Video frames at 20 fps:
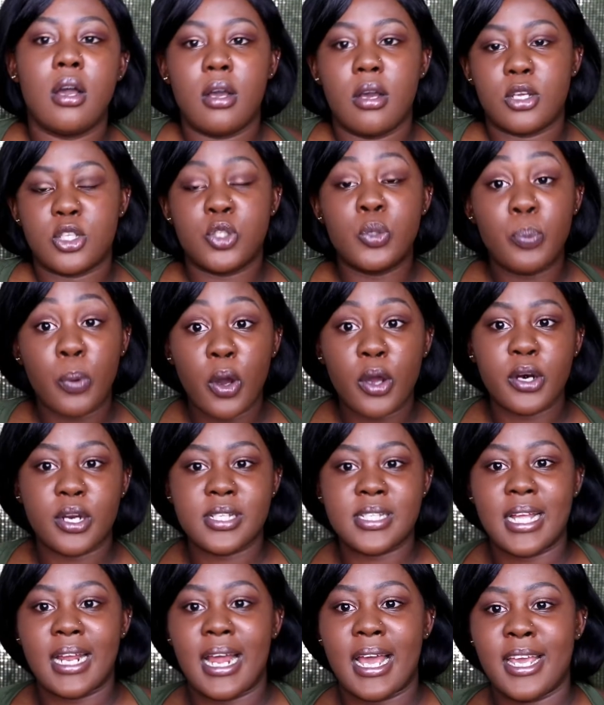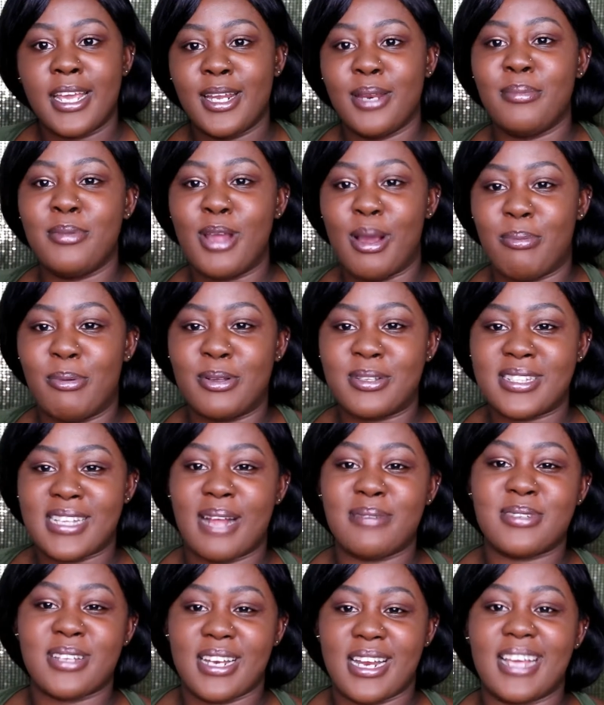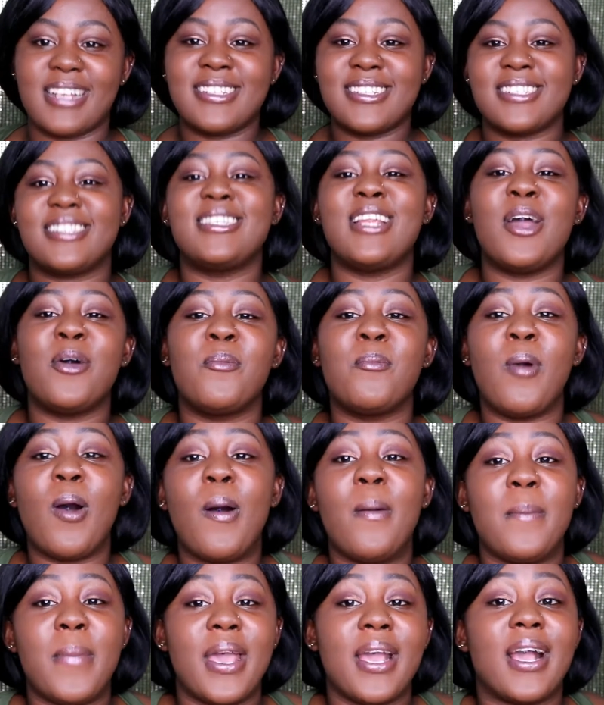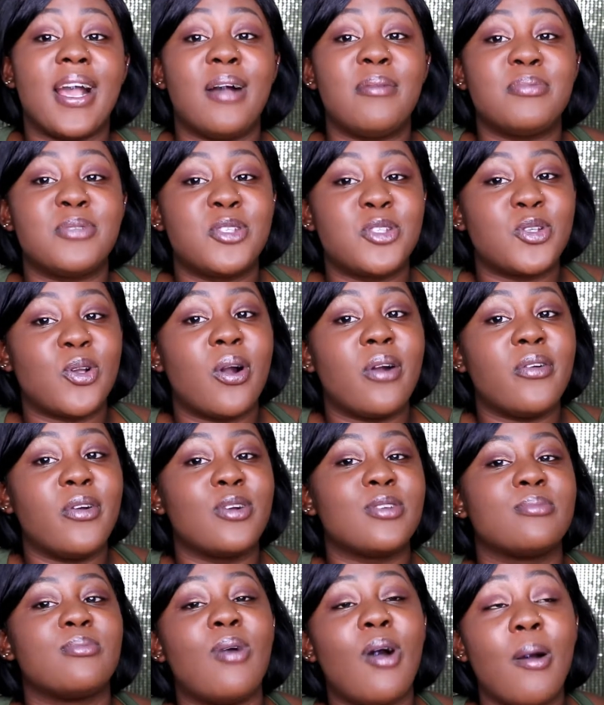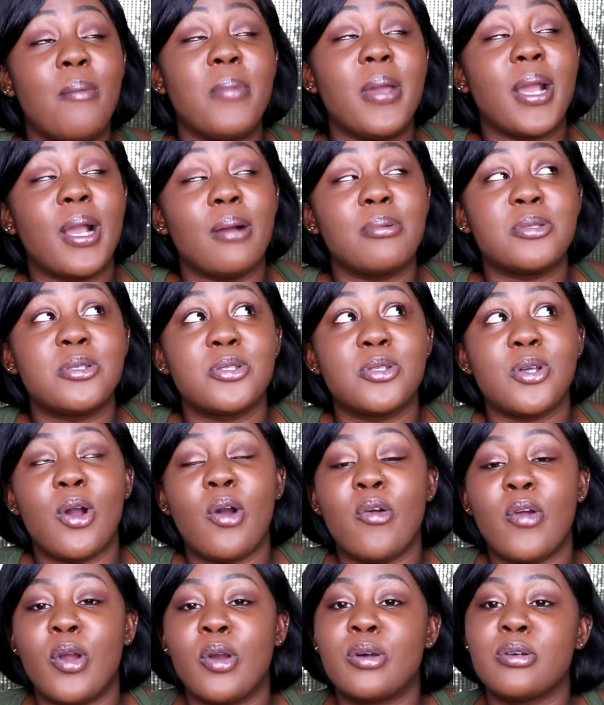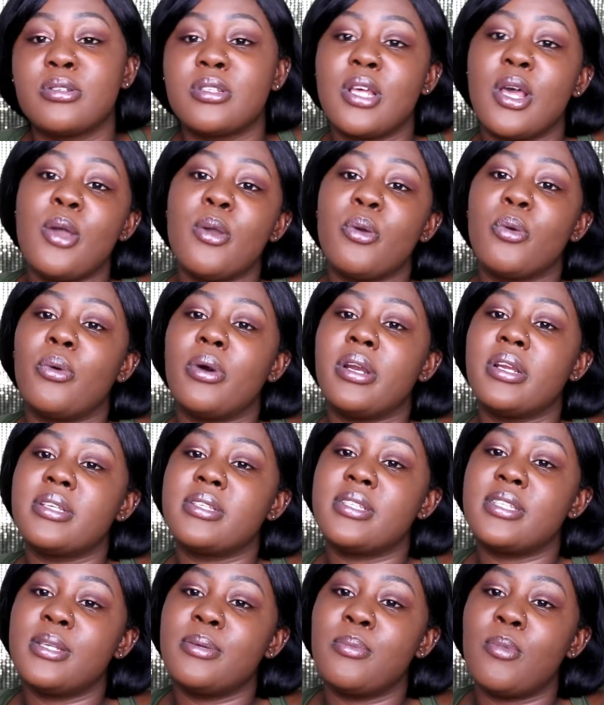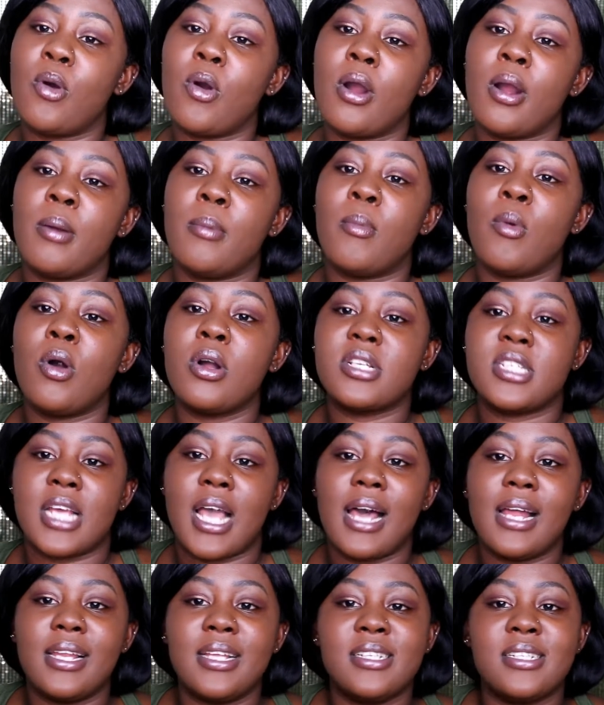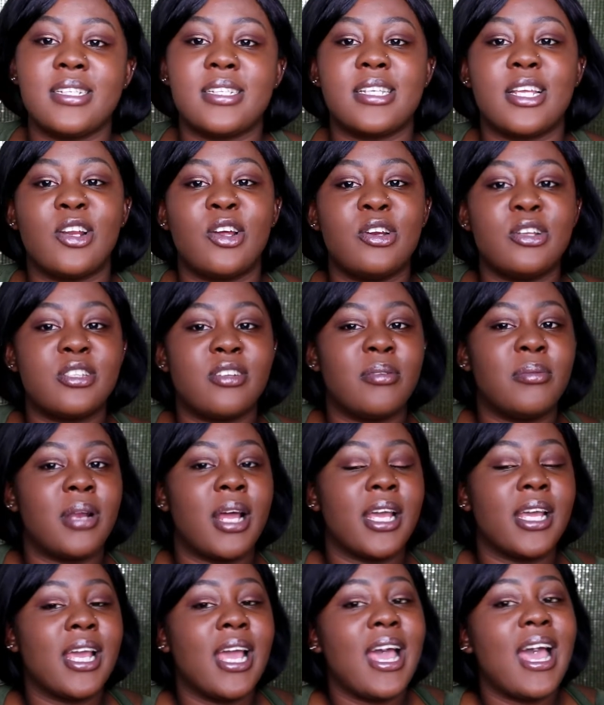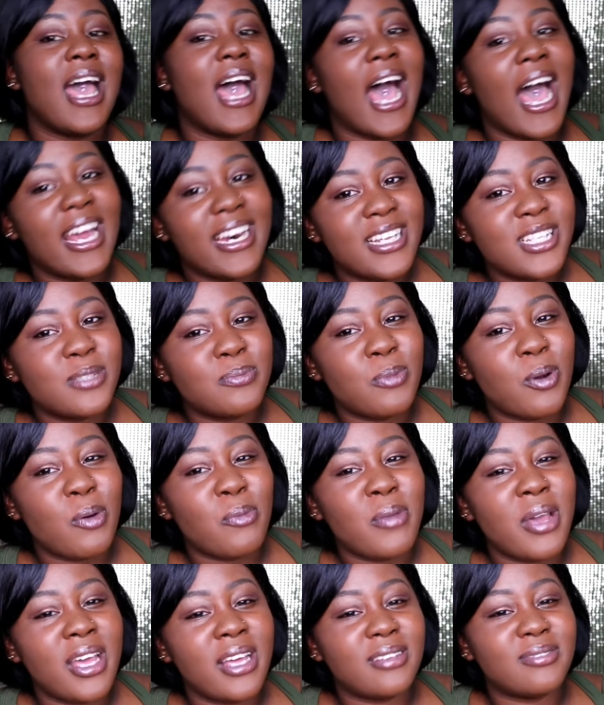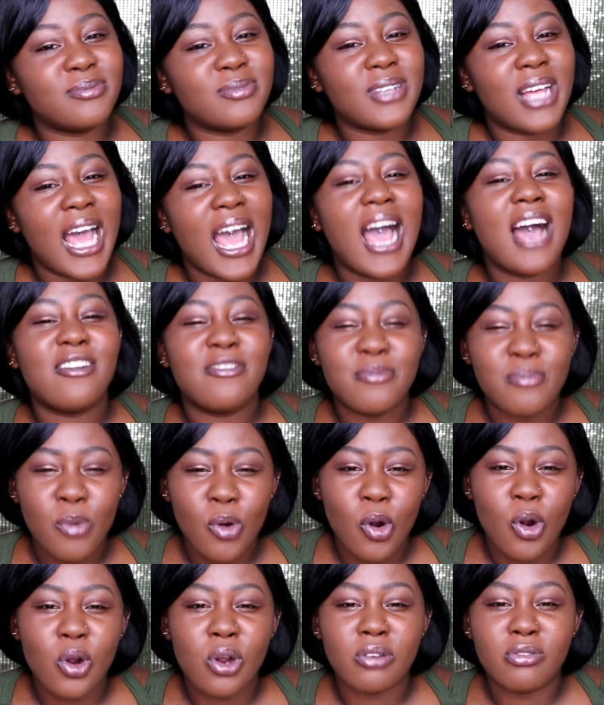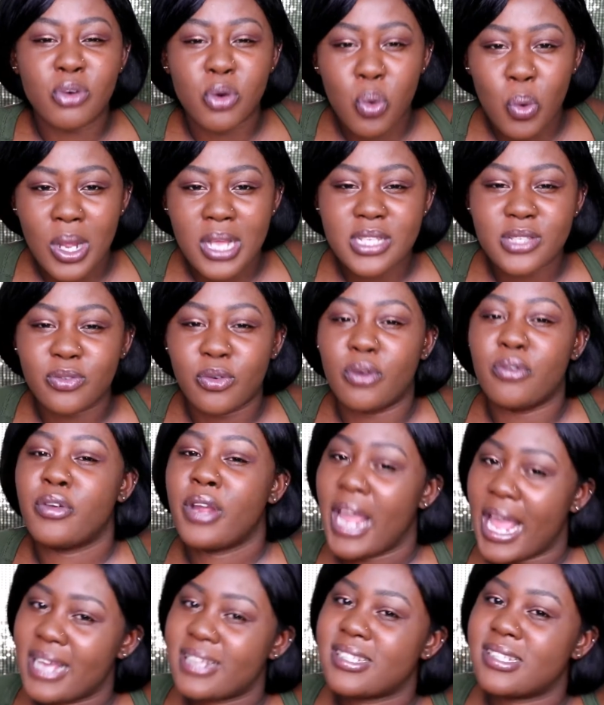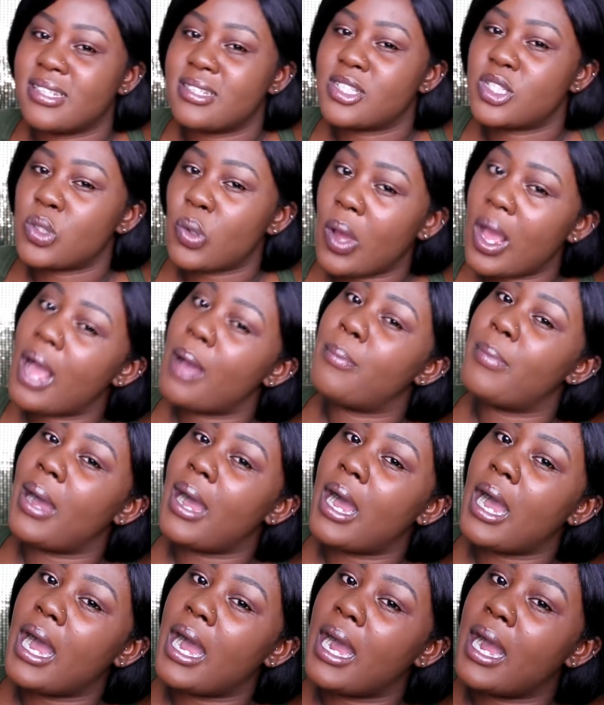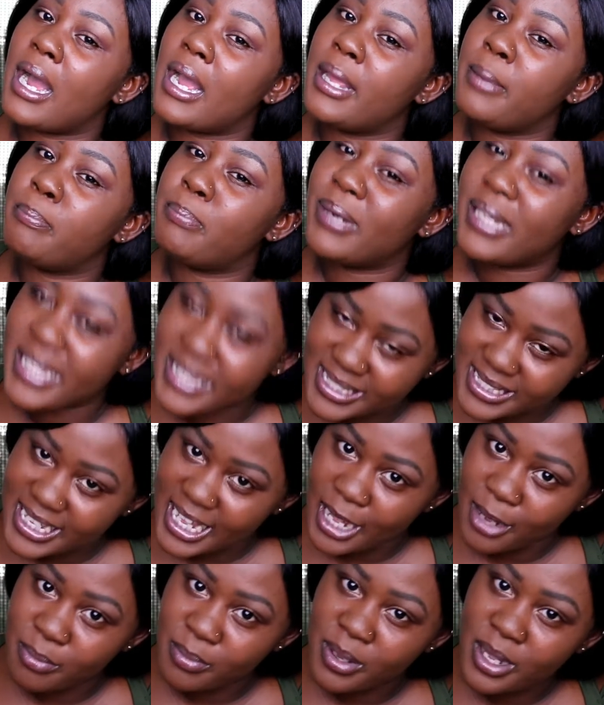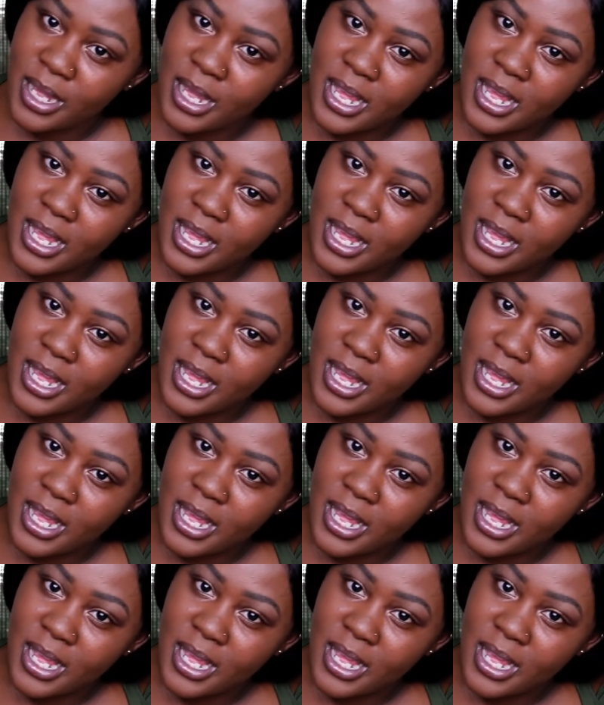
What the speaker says: supporters that are hitting me up on Snapchat, like, just saying more makeup tutorials, want to see more challenges and all this. So I'm like, at this moment I have more requests for reactions, so how about I please them